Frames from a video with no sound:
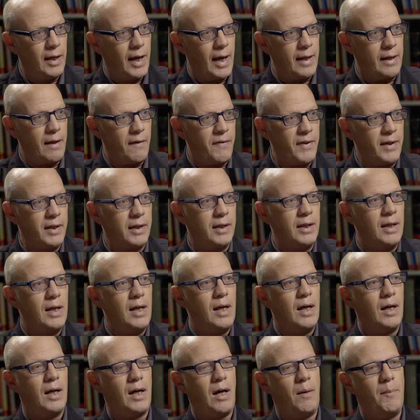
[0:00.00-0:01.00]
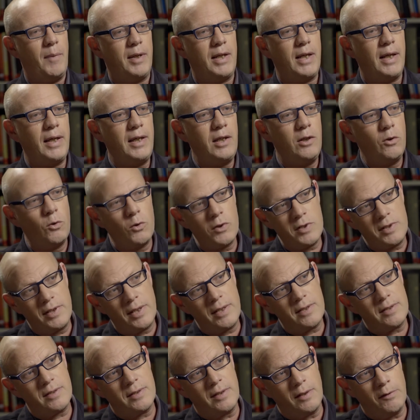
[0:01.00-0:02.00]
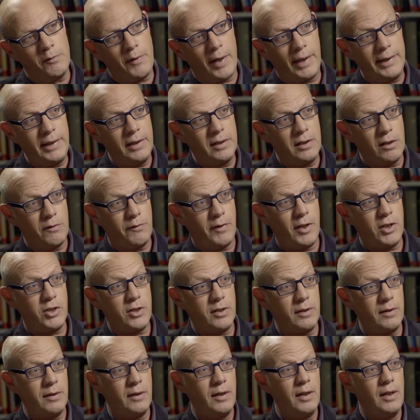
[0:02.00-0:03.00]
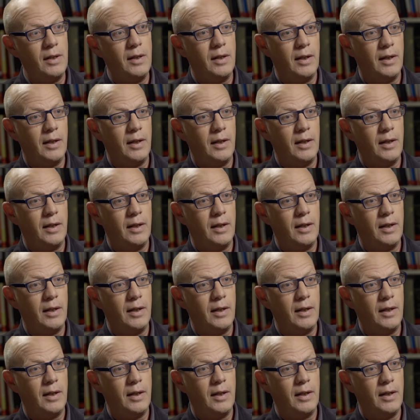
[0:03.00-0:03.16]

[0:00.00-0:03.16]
And I think Khamenei used this divine intervention